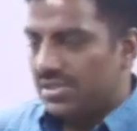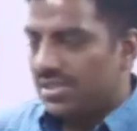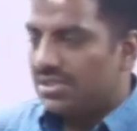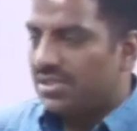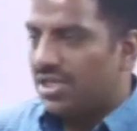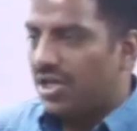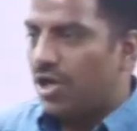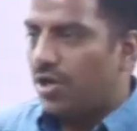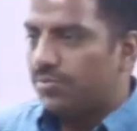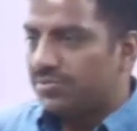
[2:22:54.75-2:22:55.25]

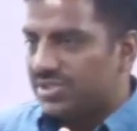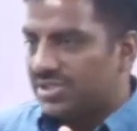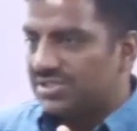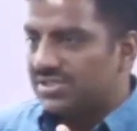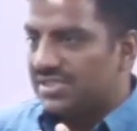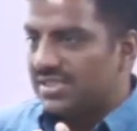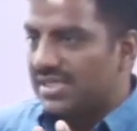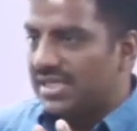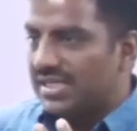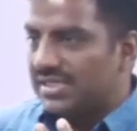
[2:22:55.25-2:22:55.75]
3 options
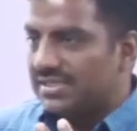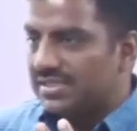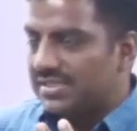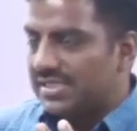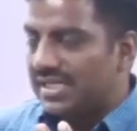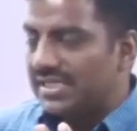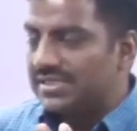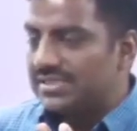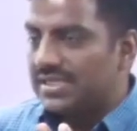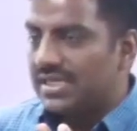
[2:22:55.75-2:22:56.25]
in the
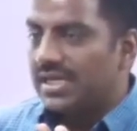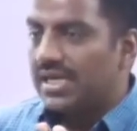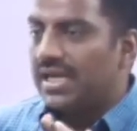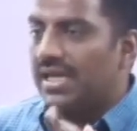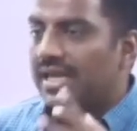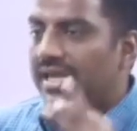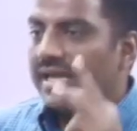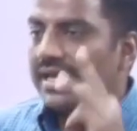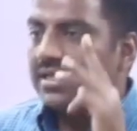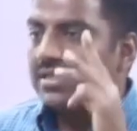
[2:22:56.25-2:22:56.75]
sense,
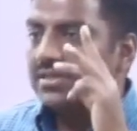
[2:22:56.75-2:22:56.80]
like